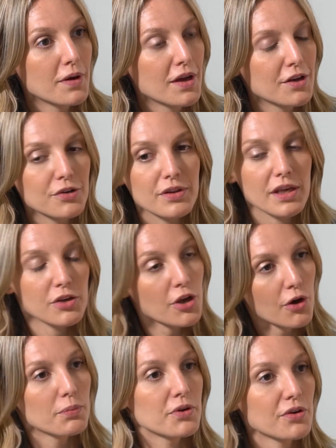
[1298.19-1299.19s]
And you're like,
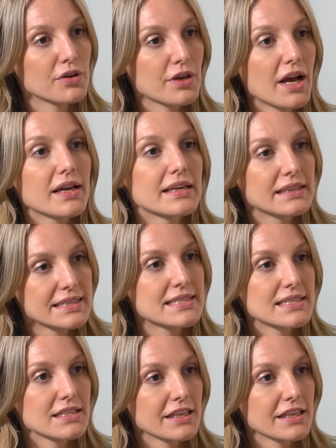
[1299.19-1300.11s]
no, but you're not listening,